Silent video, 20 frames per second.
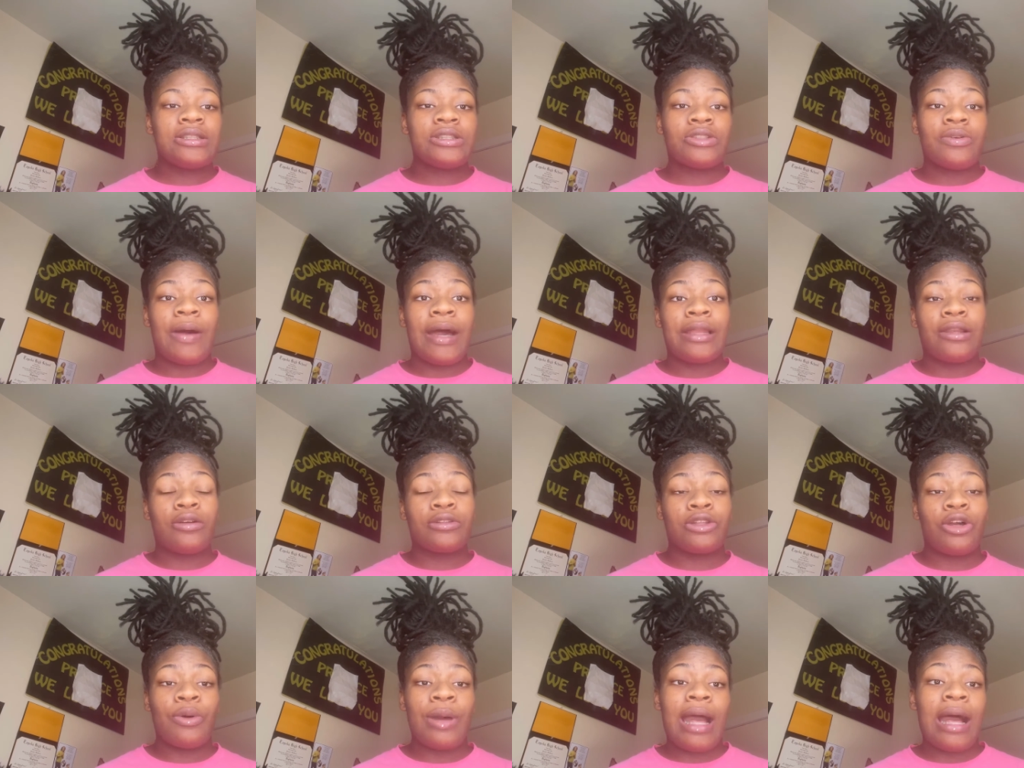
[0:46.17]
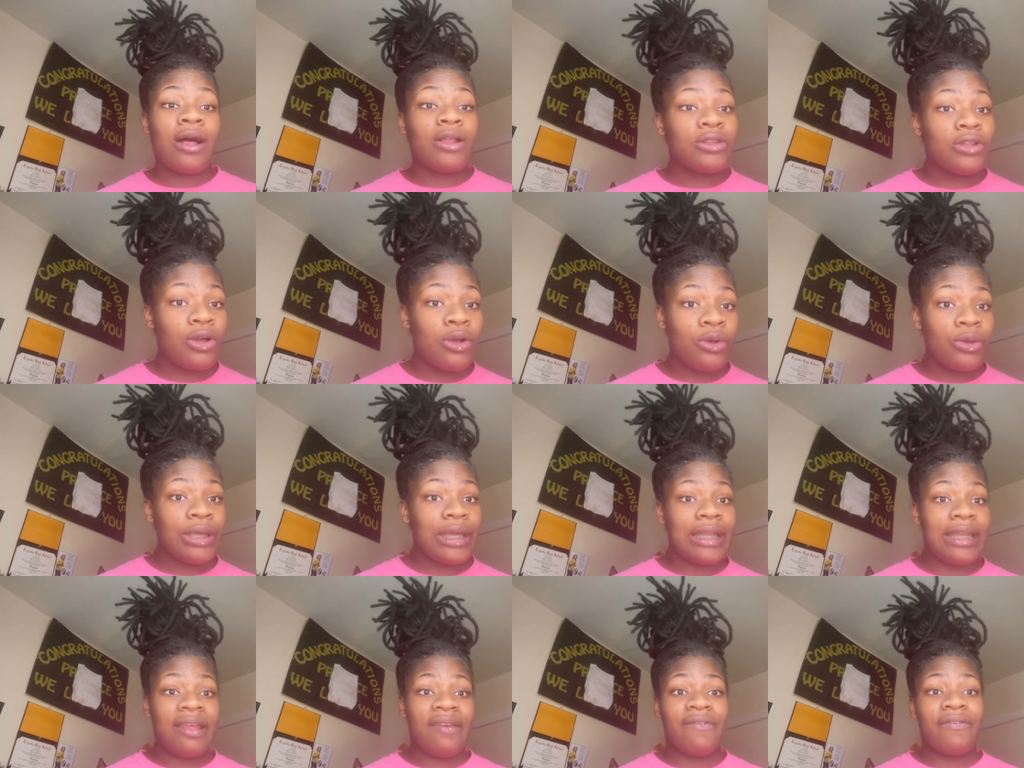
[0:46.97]
So I don't know how long.
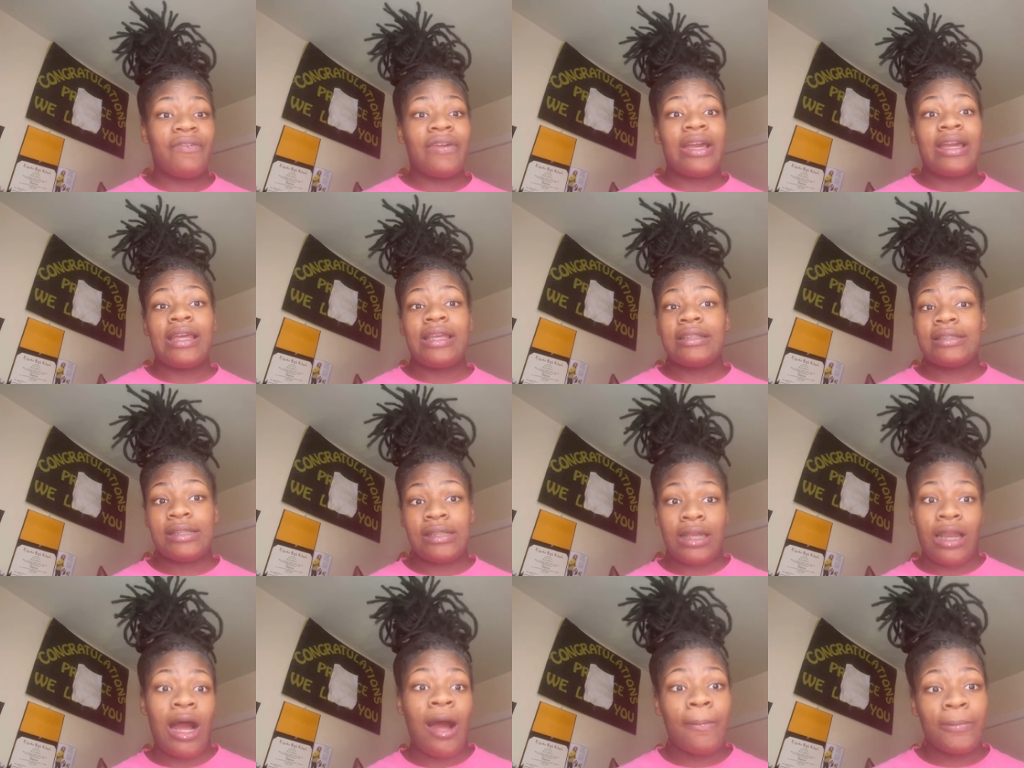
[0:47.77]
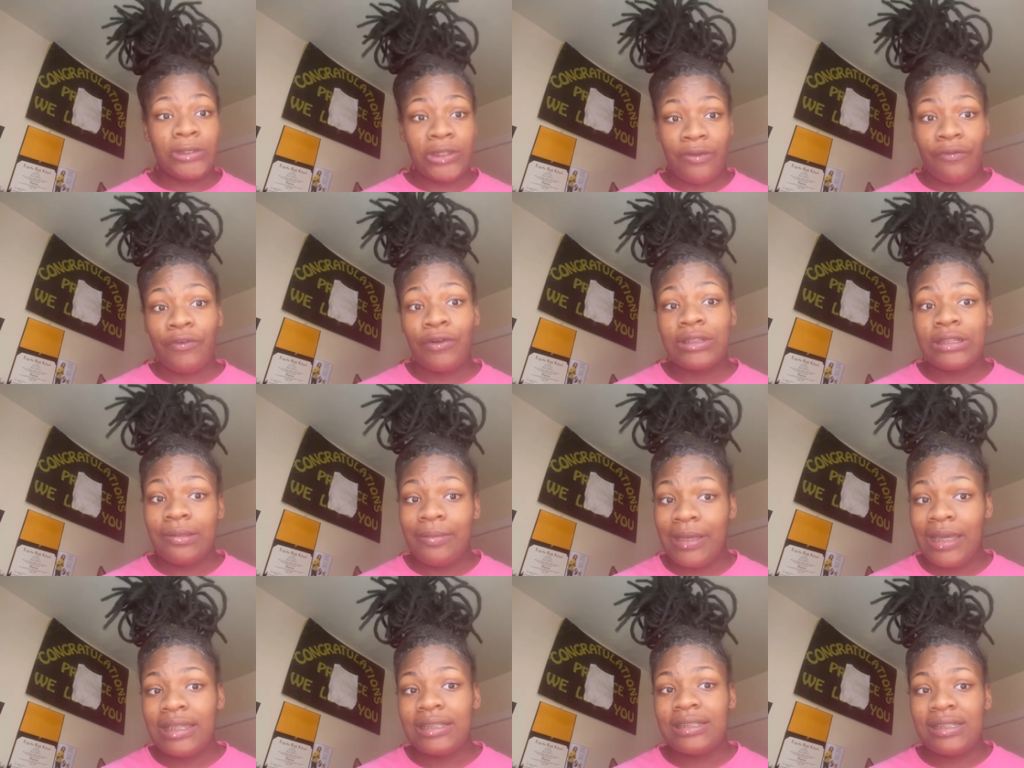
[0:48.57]
And if it's an option for it to
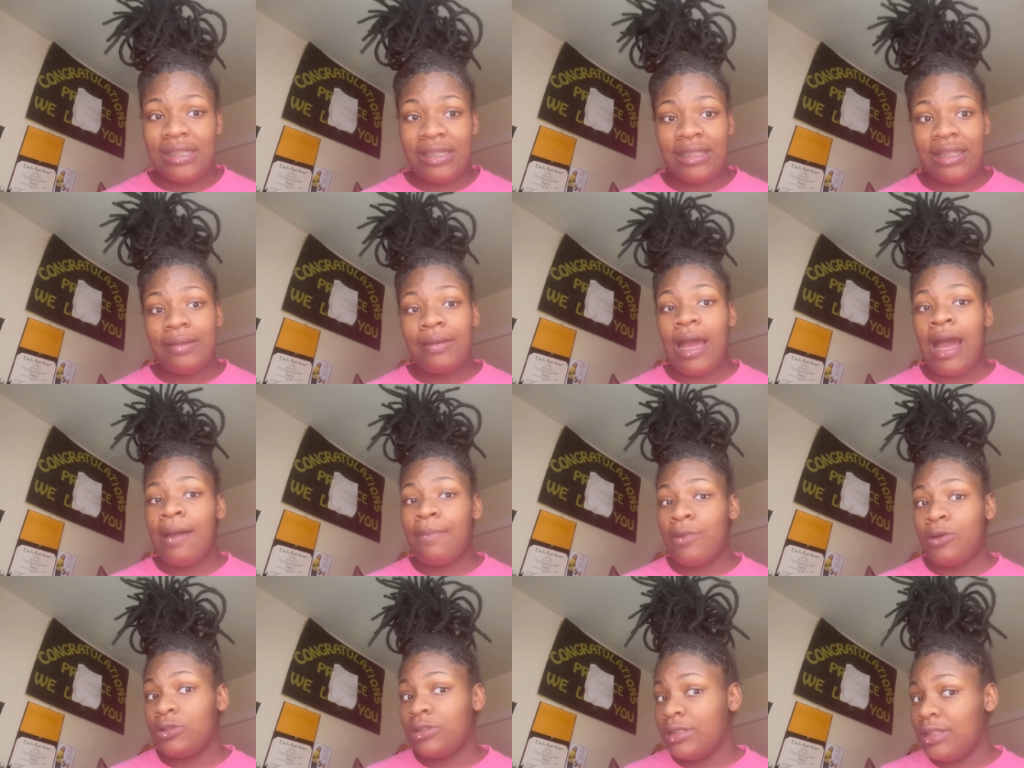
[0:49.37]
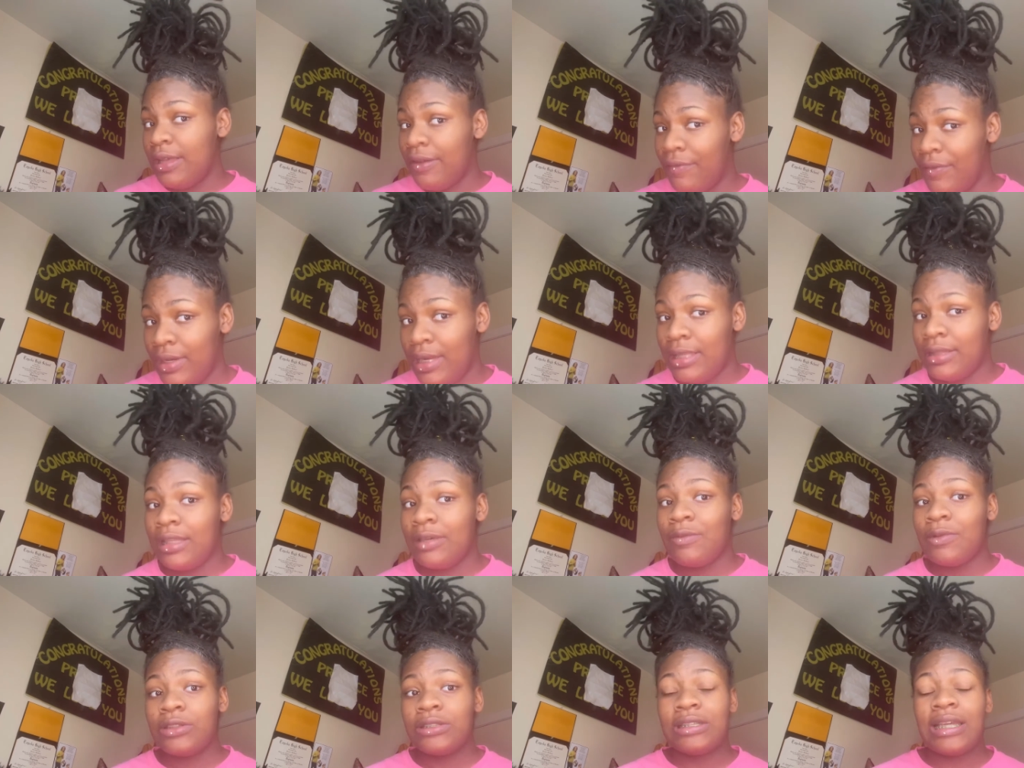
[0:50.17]
be extended, I most definitely
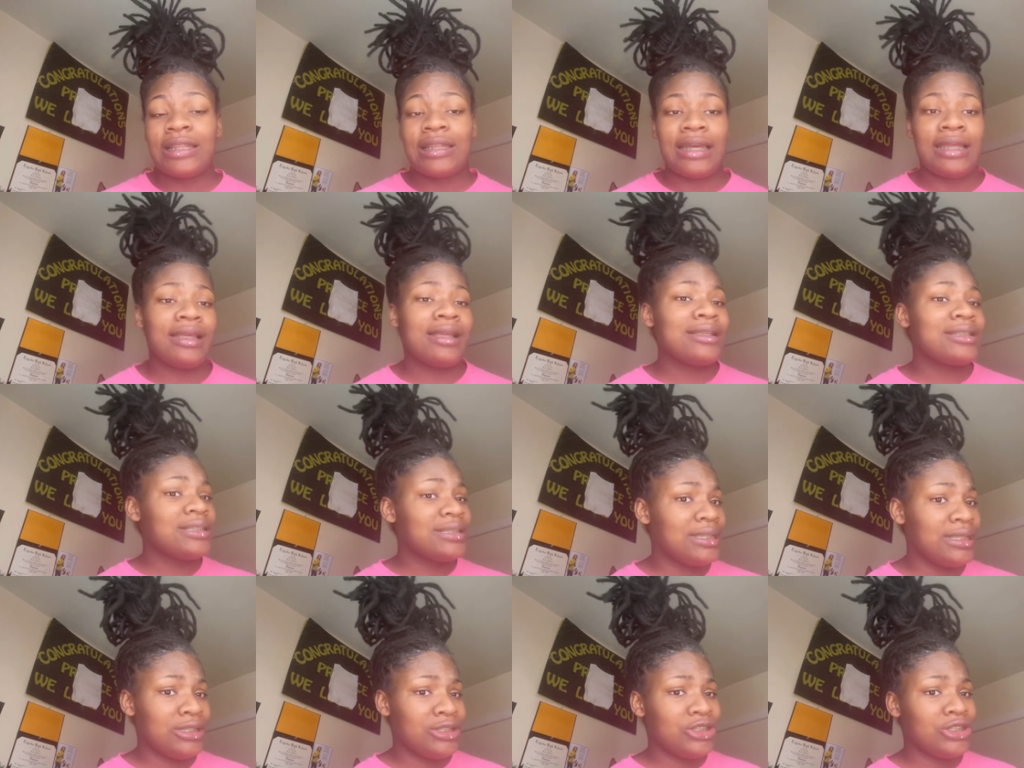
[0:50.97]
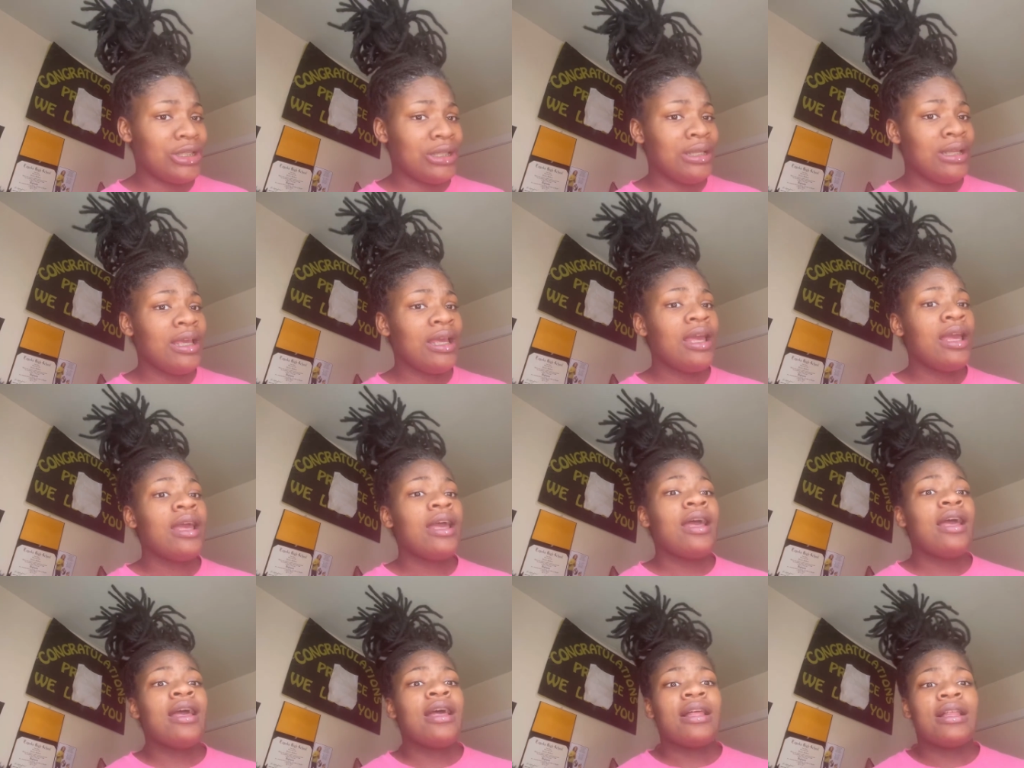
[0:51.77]
will take that extension.
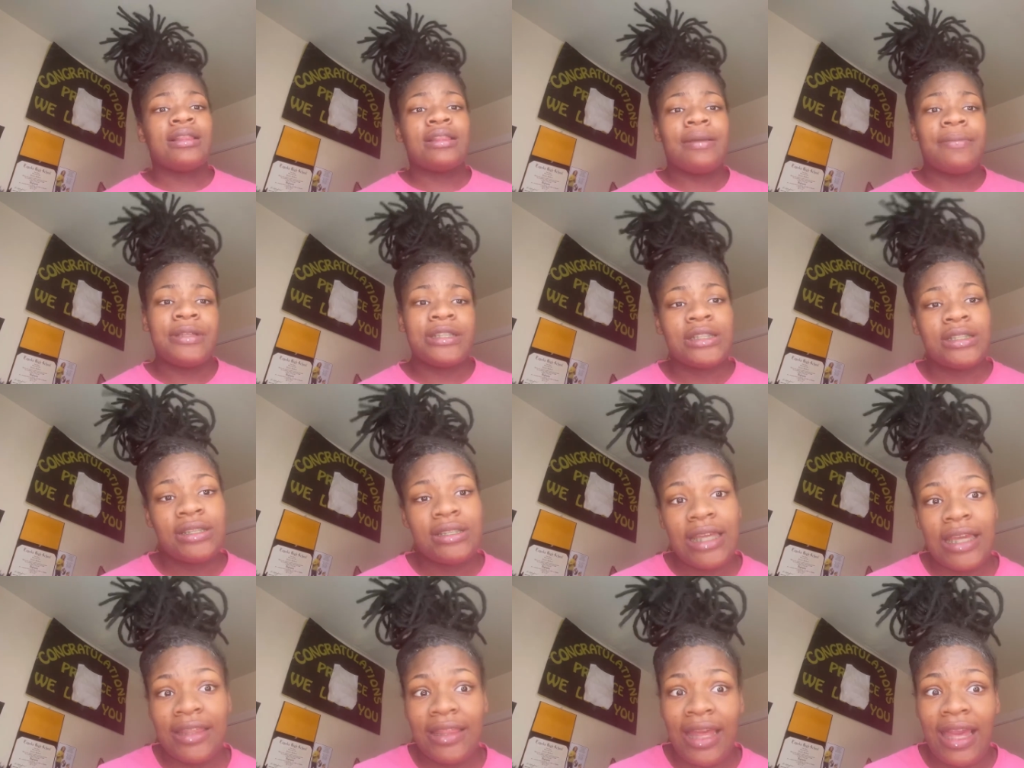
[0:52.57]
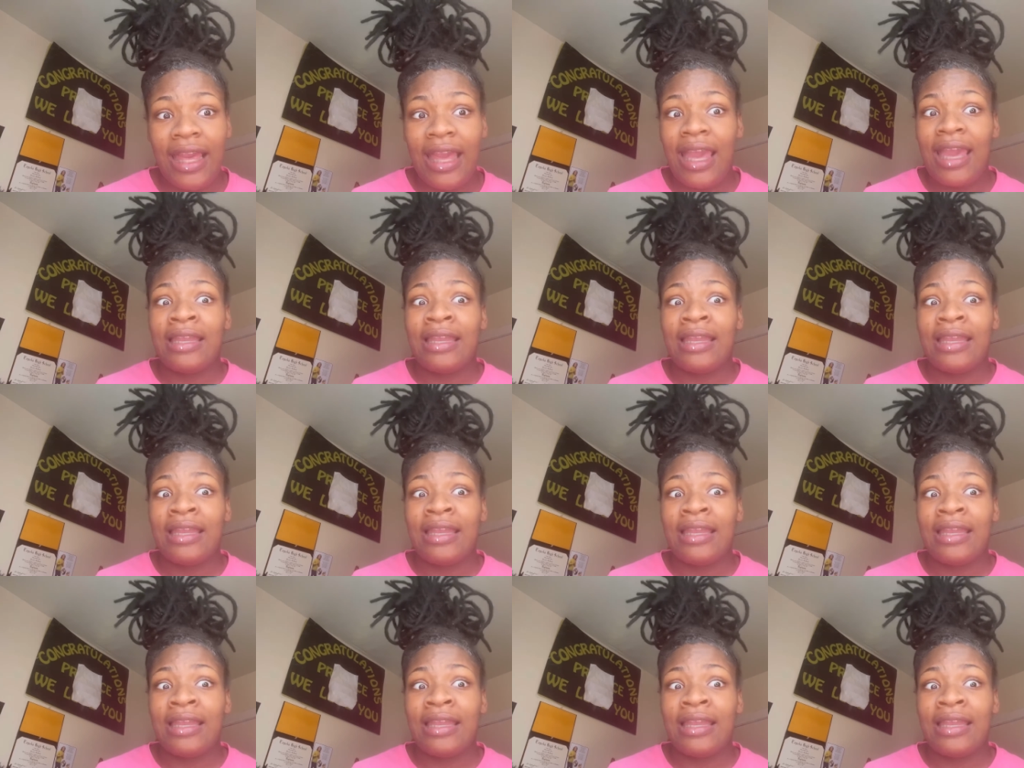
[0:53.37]
Let me just say that.